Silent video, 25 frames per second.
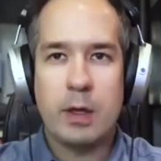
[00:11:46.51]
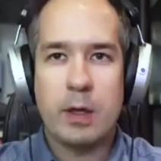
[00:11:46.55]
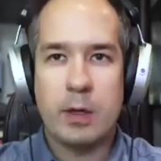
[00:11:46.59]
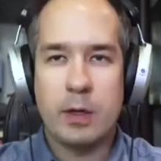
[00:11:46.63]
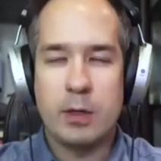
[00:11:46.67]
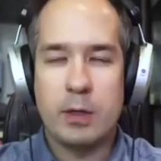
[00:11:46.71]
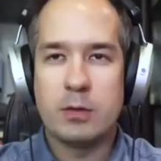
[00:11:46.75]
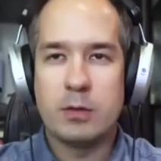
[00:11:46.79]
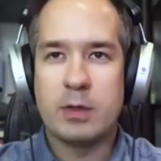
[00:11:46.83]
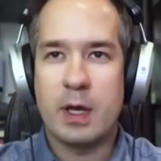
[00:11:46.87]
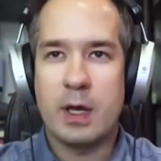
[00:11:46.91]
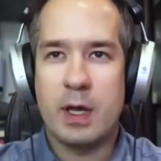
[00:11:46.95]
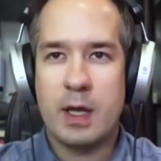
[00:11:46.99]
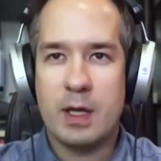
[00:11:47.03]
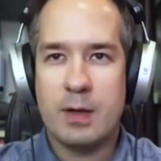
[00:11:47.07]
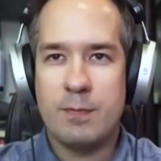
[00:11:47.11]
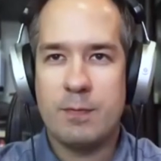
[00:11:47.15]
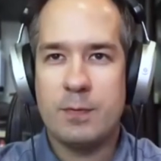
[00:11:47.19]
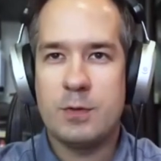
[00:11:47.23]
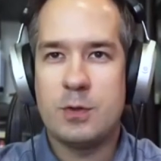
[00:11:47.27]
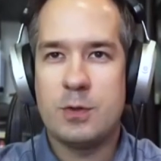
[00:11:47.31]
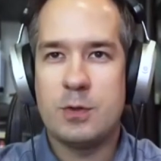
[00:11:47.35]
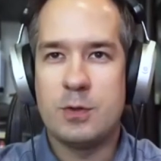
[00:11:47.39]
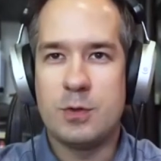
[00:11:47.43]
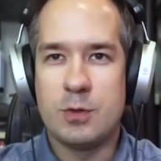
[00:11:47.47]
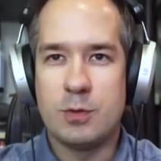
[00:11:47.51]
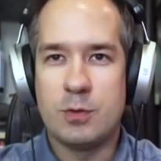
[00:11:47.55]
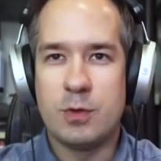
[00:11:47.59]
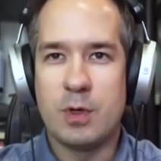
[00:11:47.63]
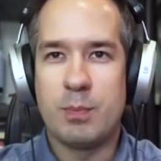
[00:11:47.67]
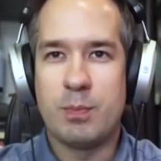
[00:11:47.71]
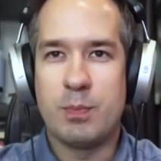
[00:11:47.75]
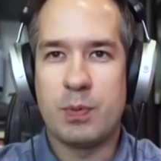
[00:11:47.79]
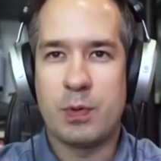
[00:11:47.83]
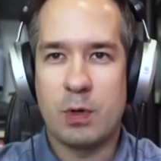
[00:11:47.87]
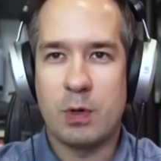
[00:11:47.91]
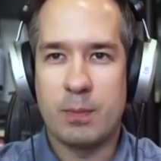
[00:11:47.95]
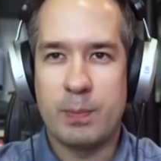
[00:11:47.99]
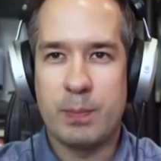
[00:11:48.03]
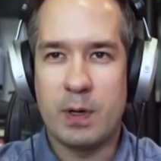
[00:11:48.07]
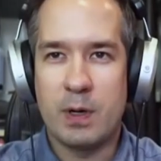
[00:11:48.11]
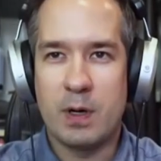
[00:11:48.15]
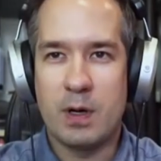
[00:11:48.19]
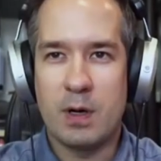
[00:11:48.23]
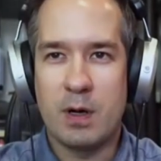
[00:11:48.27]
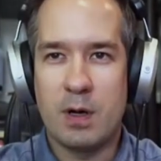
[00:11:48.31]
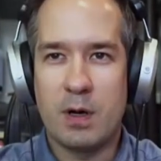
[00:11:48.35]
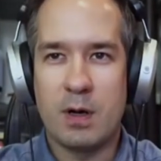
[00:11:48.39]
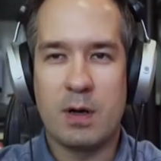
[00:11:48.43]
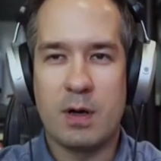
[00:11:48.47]
you have to do a
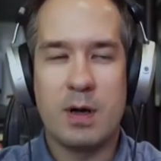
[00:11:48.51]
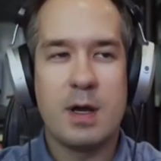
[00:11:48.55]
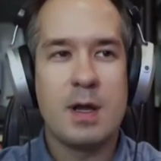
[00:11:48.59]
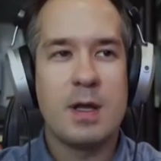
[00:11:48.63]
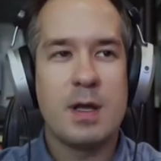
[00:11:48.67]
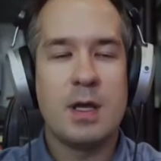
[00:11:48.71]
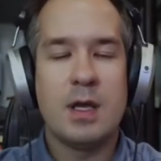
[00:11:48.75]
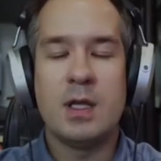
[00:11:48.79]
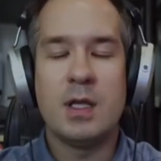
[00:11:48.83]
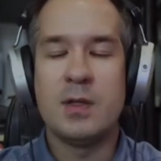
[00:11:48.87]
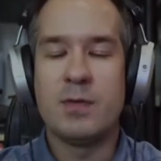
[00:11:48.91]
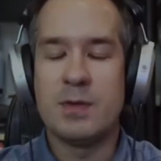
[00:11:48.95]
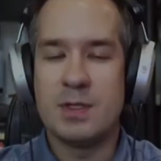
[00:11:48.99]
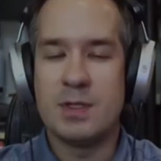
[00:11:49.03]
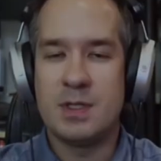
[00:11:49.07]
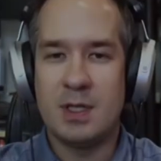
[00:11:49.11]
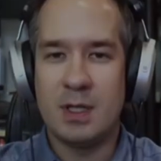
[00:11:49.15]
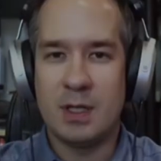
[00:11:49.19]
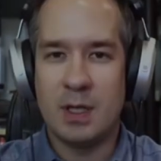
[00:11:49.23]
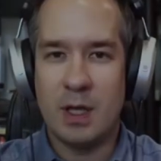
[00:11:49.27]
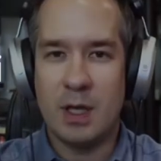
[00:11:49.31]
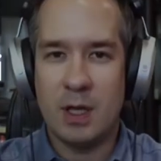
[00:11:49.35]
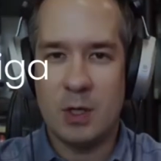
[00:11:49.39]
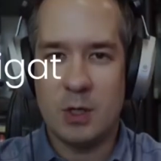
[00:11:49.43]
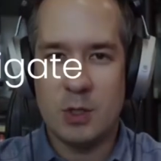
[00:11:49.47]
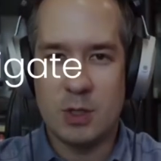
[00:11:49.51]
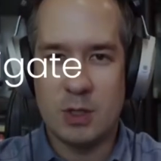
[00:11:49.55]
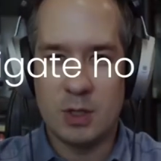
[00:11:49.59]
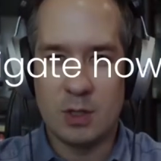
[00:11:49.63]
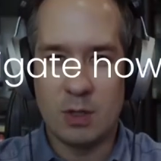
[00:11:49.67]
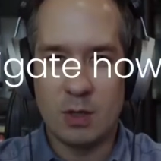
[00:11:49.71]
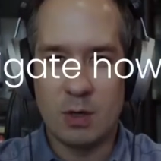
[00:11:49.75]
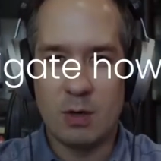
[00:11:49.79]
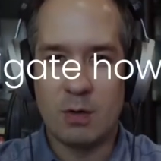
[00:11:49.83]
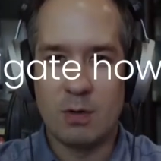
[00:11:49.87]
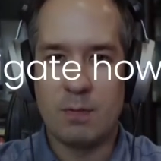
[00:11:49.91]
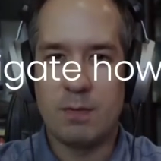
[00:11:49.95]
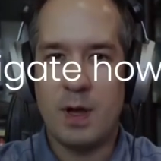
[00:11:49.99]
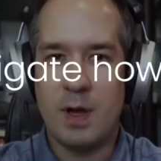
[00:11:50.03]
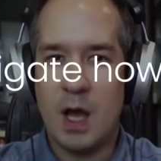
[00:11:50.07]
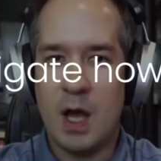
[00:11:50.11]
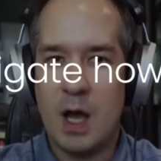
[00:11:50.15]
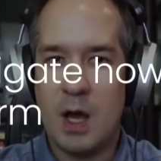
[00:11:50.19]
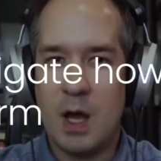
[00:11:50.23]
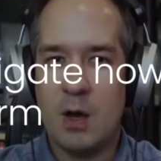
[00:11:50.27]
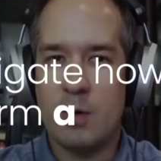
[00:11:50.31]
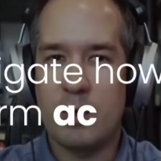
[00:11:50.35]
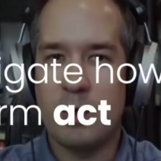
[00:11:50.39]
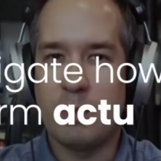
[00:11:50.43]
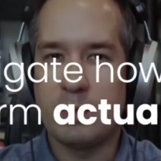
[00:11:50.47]
proper investigation of
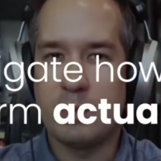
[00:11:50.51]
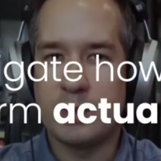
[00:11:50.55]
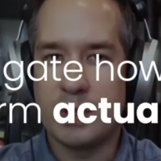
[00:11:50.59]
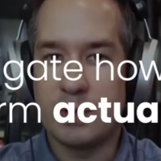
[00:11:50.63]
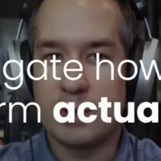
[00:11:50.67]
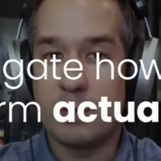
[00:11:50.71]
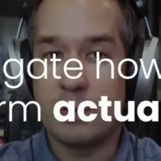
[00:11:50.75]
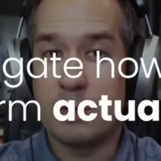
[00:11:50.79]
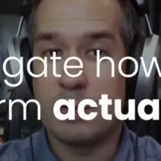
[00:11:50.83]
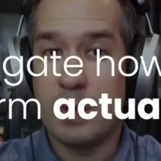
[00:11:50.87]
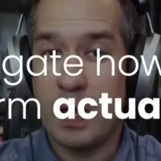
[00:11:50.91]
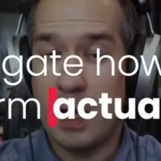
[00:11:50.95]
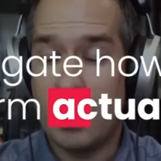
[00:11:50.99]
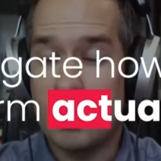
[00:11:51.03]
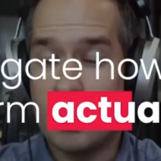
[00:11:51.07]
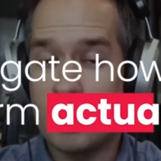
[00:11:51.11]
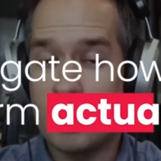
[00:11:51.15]
how your platform